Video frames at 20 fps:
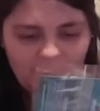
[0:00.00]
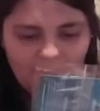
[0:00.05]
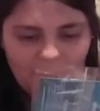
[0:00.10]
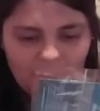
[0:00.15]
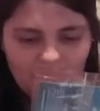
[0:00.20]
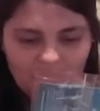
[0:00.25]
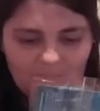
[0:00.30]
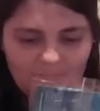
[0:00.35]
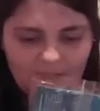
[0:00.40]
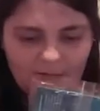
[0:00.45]

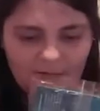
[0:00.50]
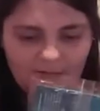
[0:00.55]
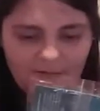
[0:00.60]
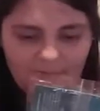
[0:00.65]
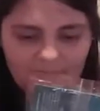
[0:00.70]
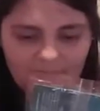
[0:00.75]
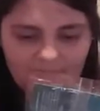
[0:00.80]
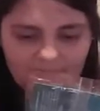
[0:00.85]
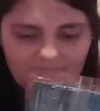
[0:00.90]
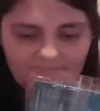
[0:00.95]
It
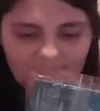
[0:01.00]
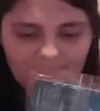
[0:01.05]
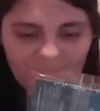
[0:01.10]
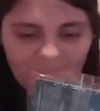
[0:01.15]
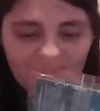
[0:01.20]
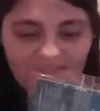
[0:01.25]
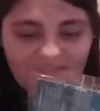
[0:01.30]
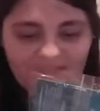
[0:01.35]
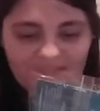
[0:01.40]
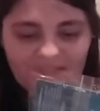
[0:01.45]
um,
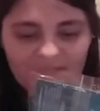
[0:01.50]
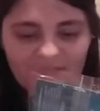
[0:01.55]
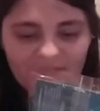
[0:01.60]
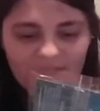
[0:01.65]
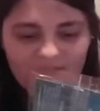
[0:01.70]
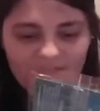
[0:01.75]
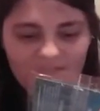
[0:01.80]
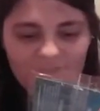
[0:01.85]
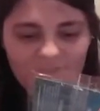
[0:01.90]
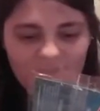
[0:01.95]

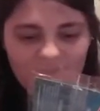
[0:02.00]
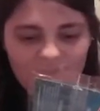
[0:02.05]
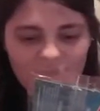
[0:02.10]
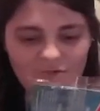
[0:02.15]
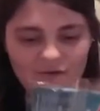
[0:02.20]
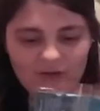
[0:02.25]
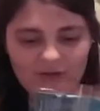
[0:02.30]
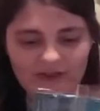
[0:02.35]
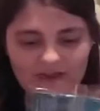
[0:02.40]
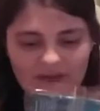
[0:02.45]
excessively,
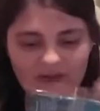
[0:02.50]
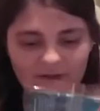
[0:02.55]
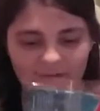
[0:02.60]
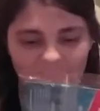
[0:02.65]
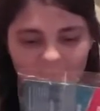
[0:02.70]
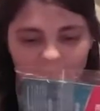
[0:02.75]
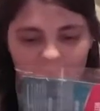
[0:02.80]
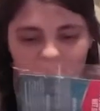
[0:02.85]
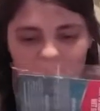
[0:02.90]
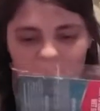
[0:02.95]

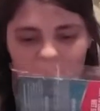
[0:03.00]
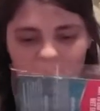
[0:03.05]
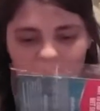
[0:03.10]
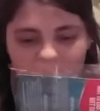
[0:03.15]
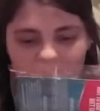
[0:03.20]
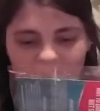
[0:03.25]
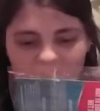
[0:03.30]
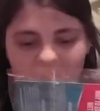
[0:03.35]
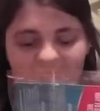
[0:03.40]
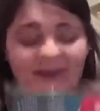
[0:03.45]
um,
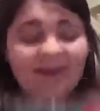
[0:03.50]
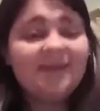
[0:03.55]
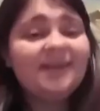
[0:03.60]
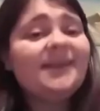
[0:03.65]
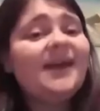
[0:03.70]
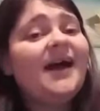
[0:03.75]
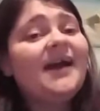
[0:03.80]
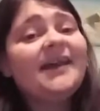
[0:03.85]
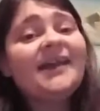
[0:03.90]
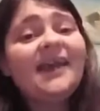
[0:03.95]

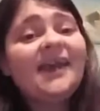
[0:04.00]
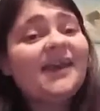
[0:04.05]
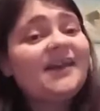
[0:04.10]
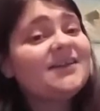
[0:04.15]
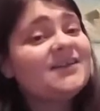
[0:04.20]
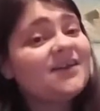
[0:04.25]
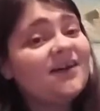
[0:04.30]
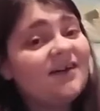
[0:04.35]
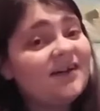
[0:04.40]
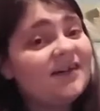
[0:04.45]
I
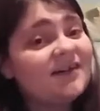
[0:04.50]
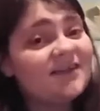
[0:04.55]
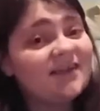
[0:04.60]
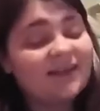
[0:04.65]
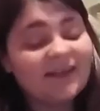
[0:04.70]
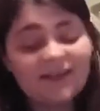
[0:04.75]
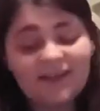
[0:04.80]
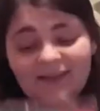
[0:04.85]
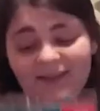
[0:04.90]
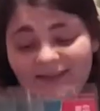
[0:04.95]
can't talk
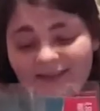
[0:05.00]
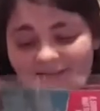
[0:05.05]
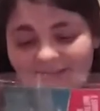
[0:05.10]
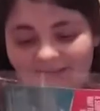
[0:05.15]
tonight.